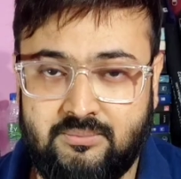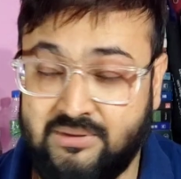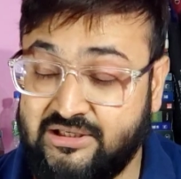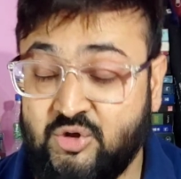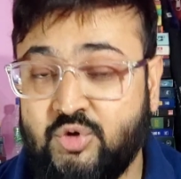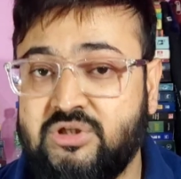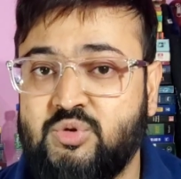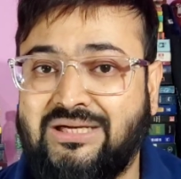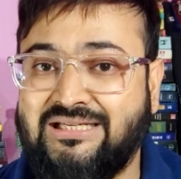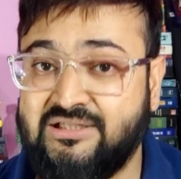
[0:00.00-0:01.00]
But in order
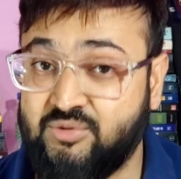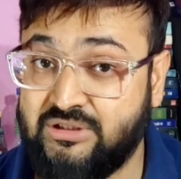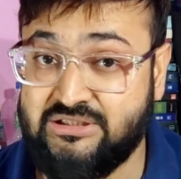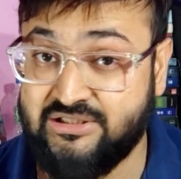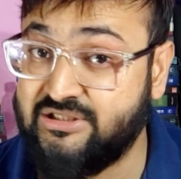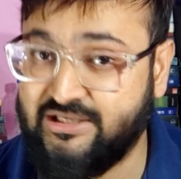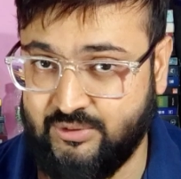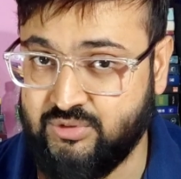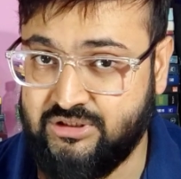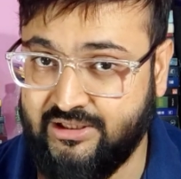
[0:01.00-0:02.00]
to get into these
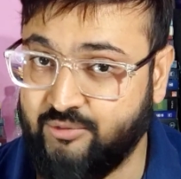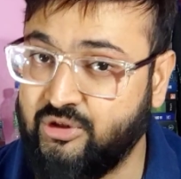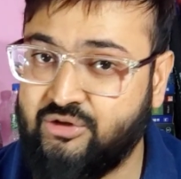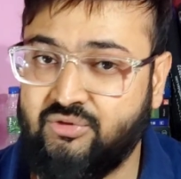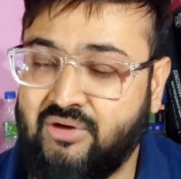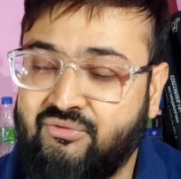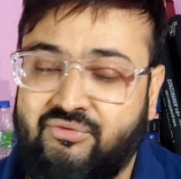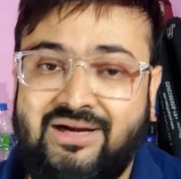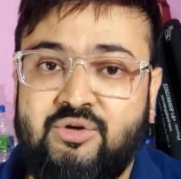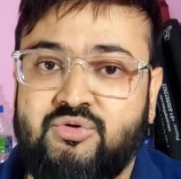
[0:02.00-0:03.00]
institutes, you need to have
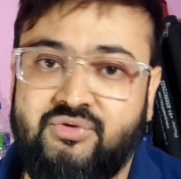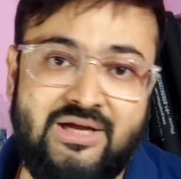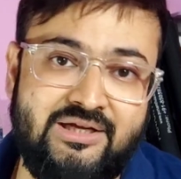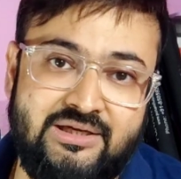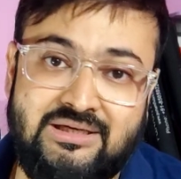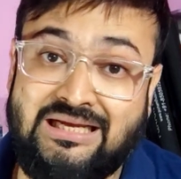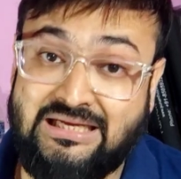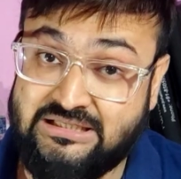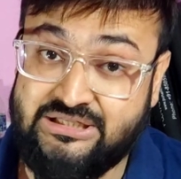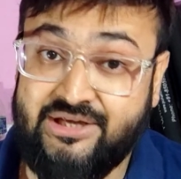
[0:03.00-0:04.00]
very good rank in
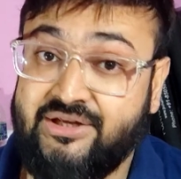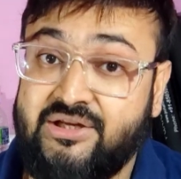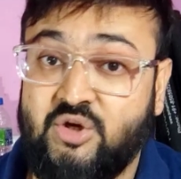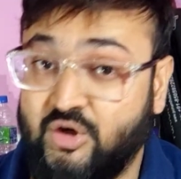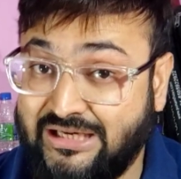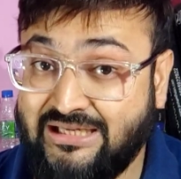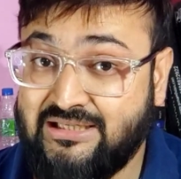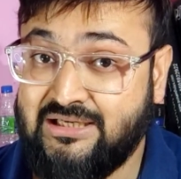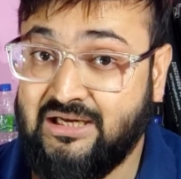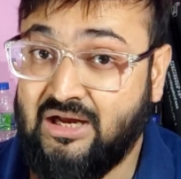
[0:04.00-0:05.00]
JEE or
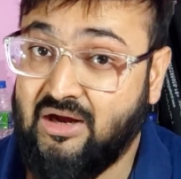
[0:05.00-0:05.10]
NEET,